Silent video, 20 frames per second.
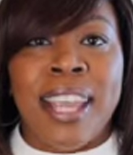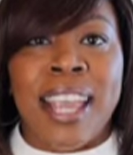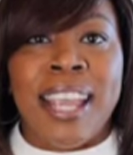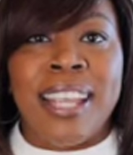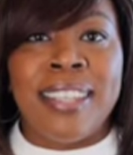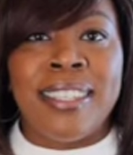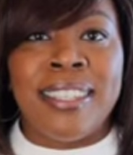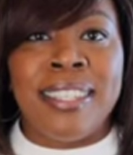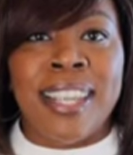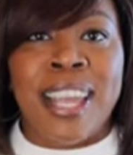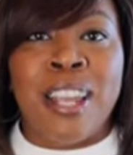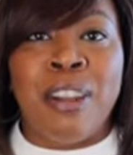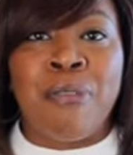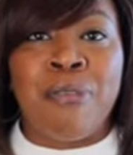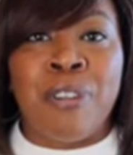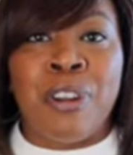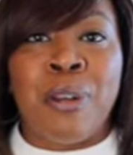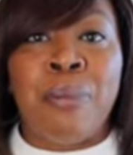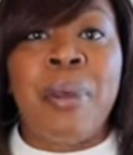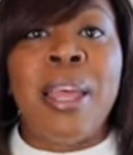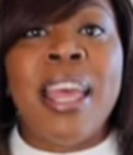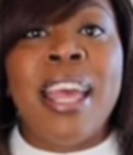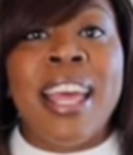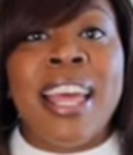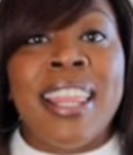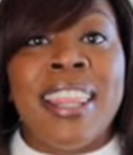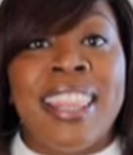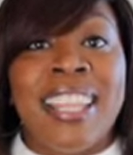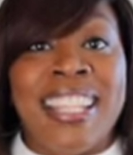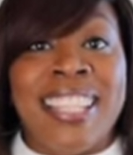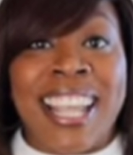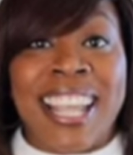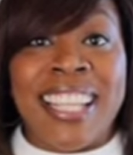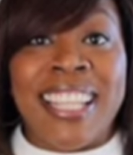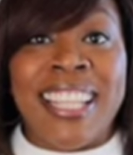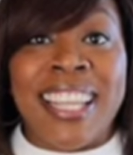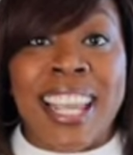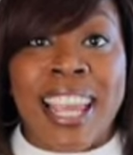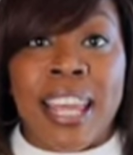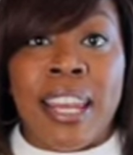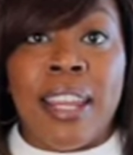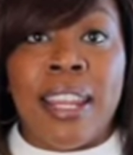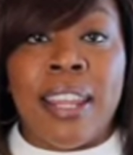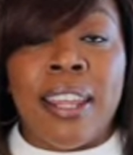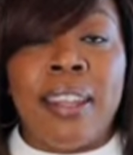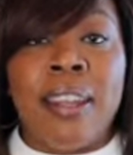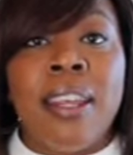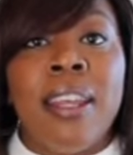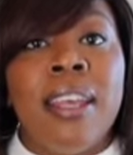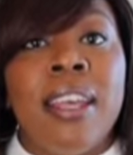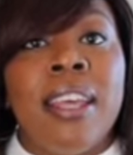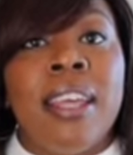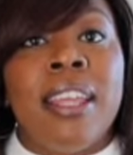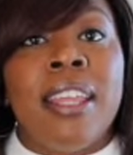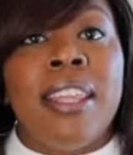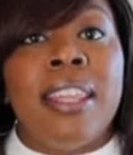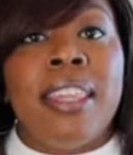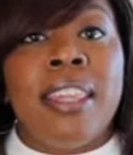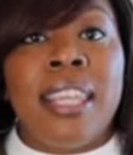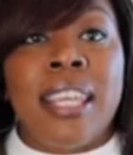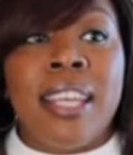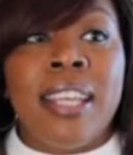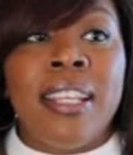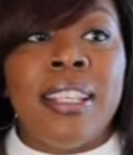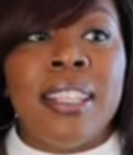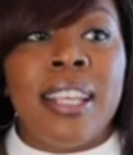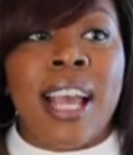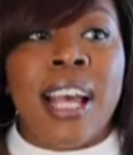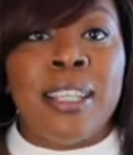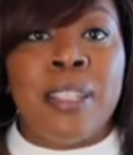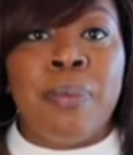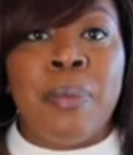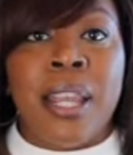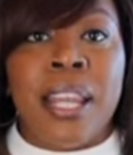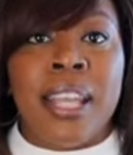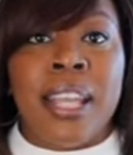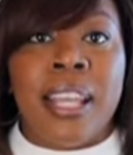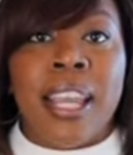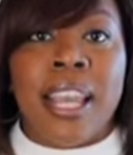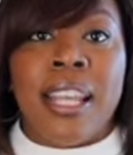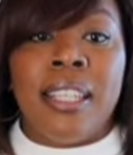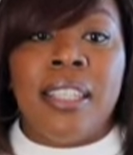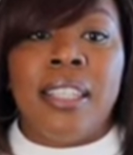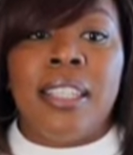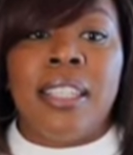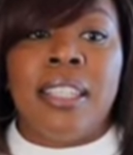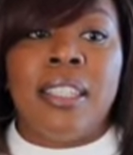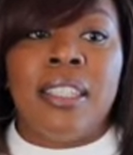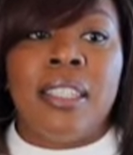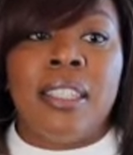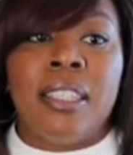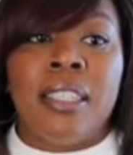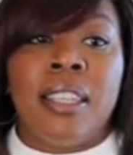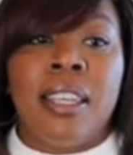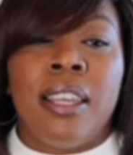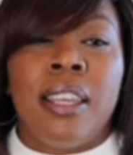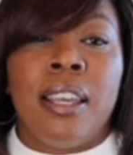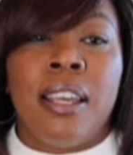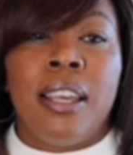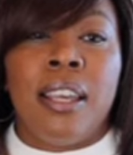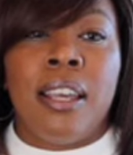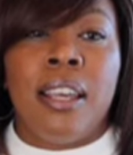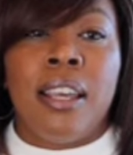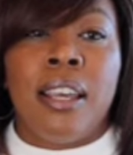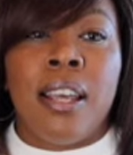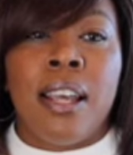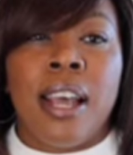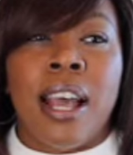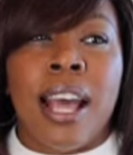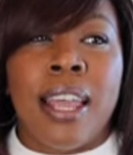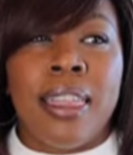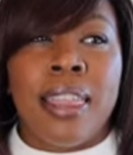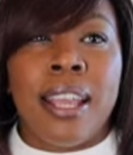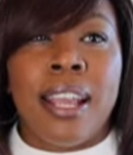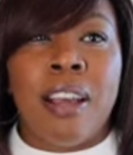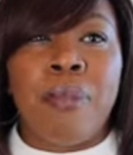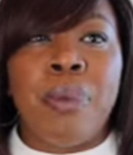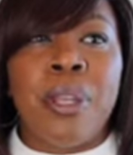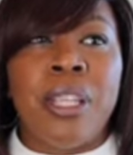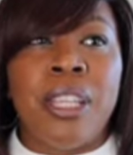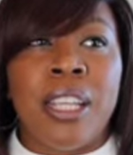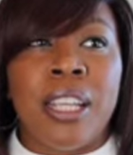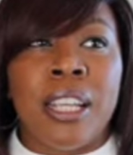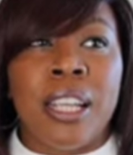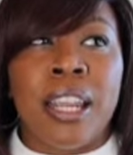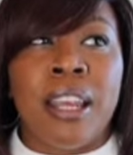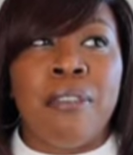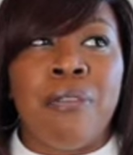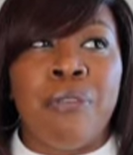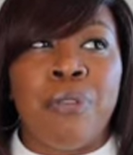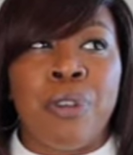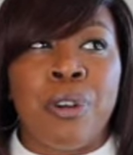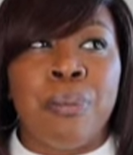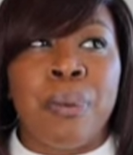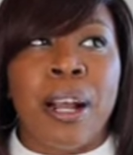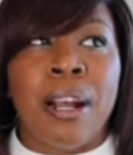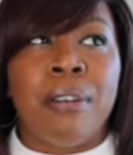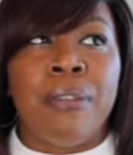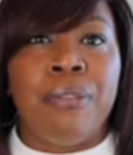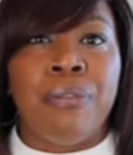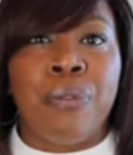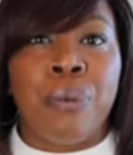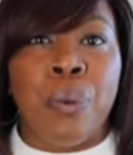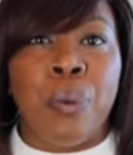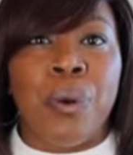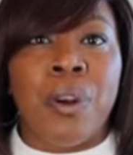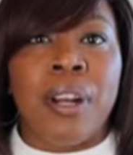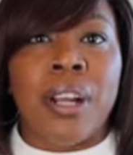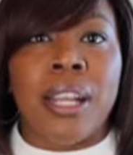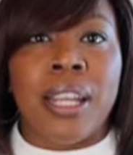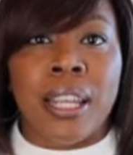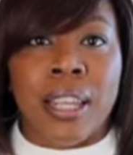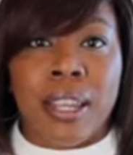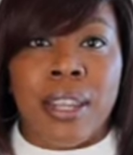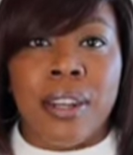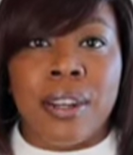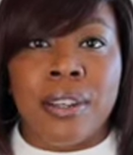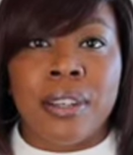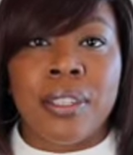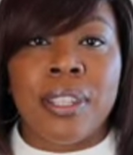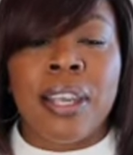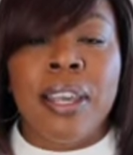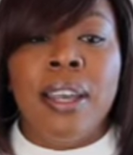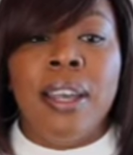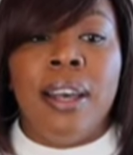case set from The Daily Edited. These cosmetic cases, I think I've been looking at for about 4 years.